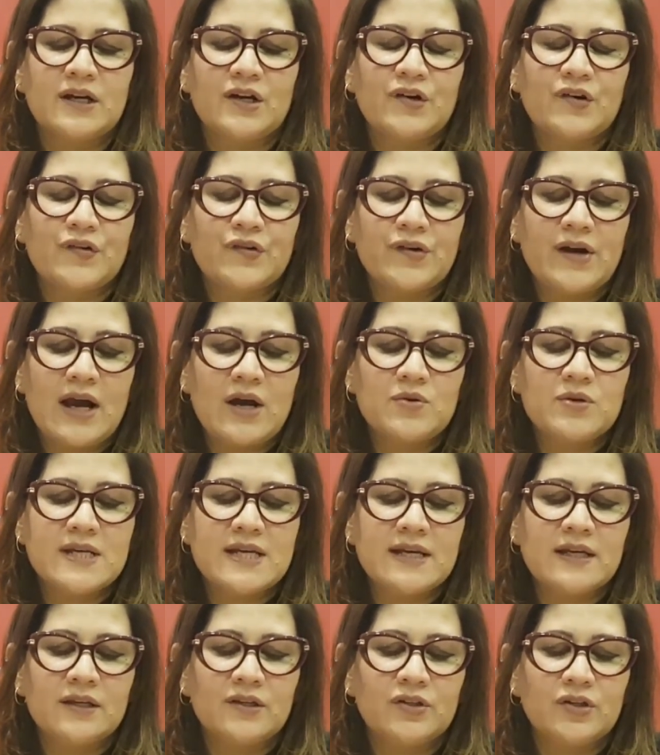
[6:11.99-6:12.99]

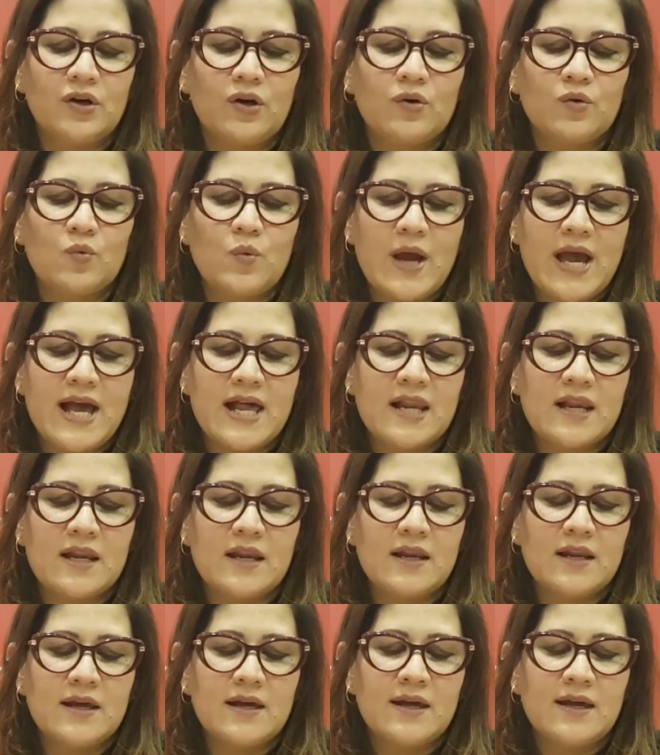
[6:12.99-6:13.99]
crowning your
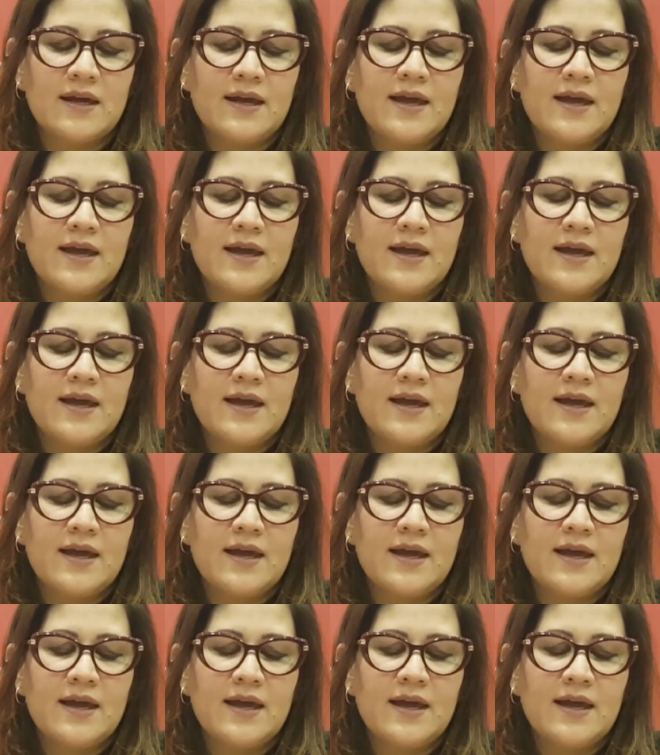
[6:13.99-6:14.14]
well.